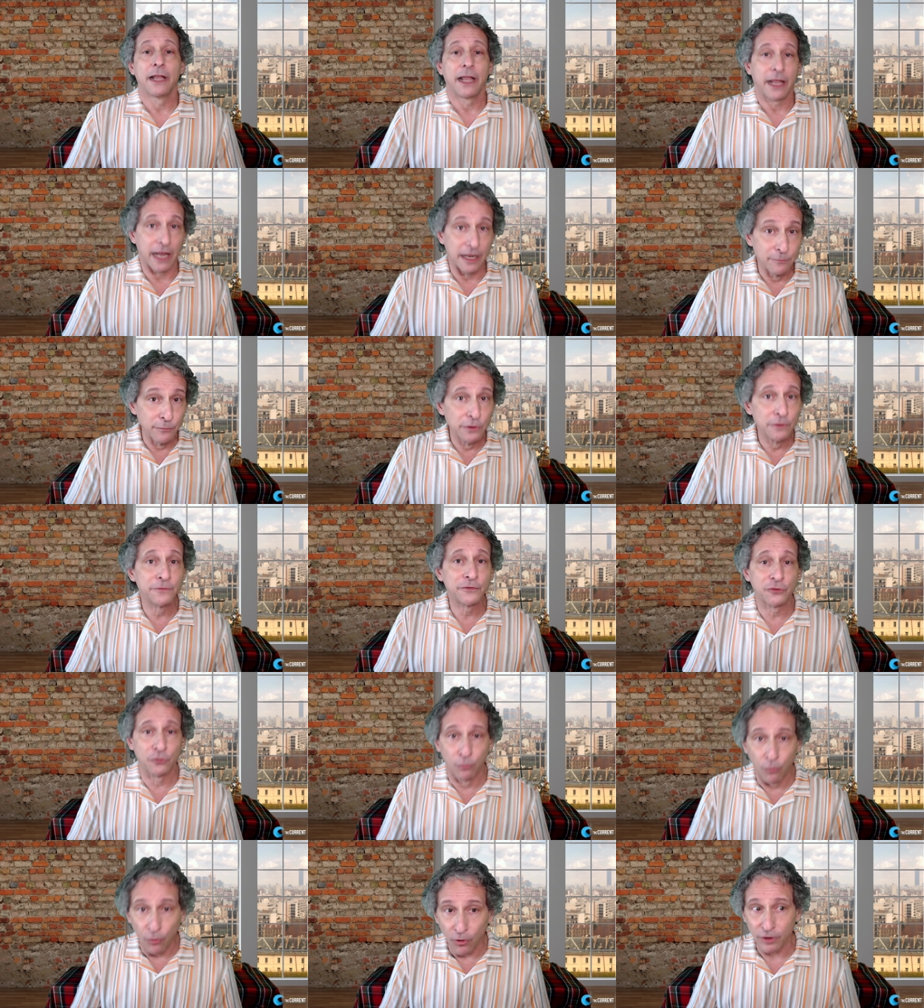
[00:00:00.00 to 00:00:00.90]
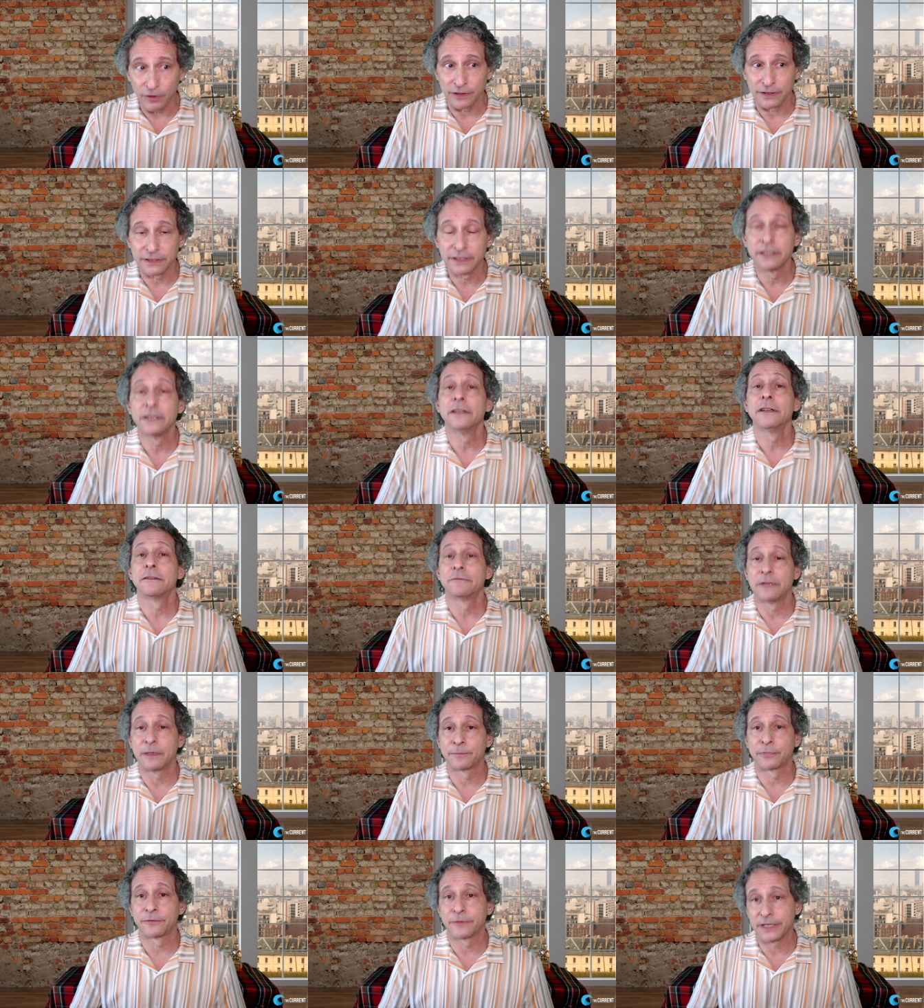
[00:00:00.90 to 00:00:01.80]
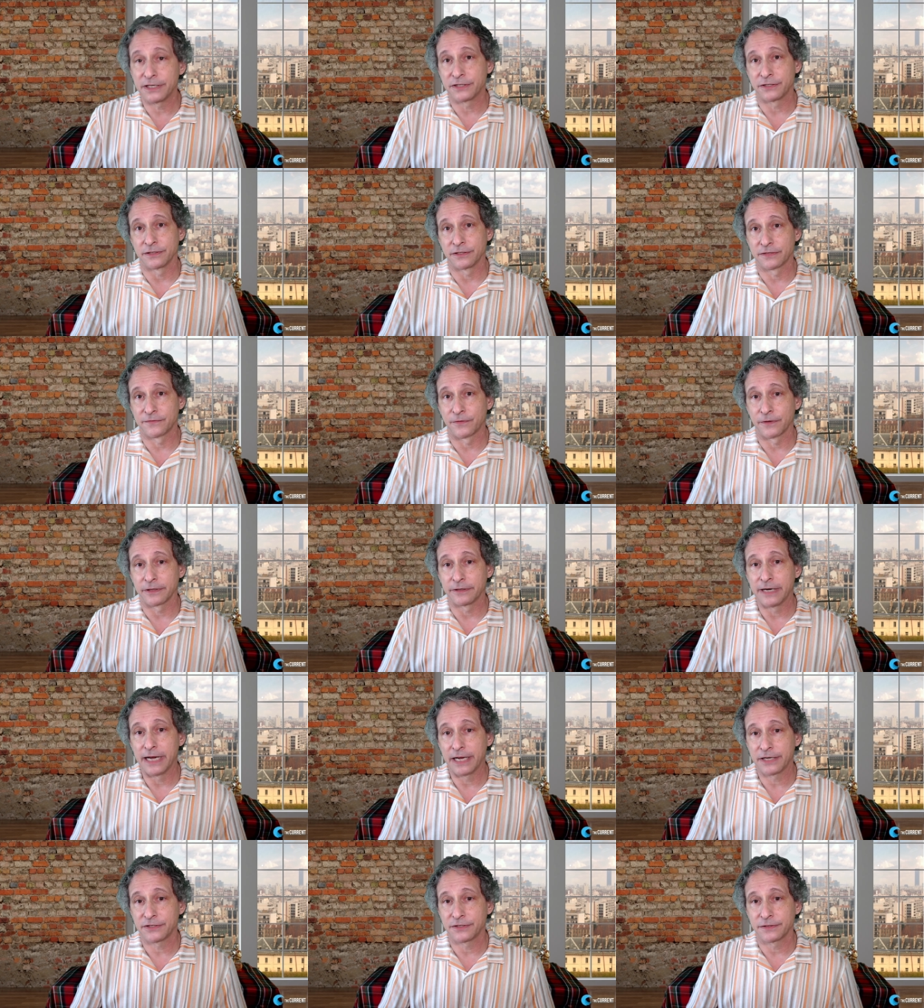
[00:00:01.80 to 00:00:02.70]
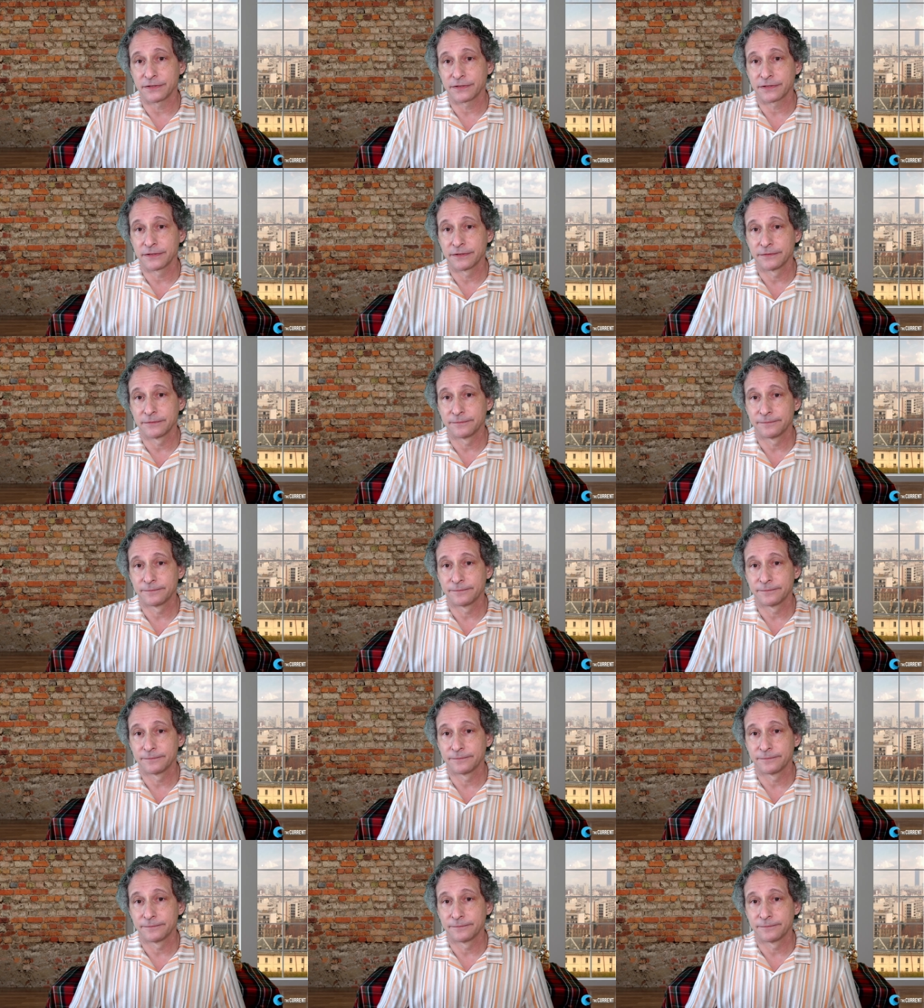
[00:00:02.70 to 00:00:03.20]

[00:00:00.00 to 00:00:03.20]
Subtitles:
and move toward reparations for their actions.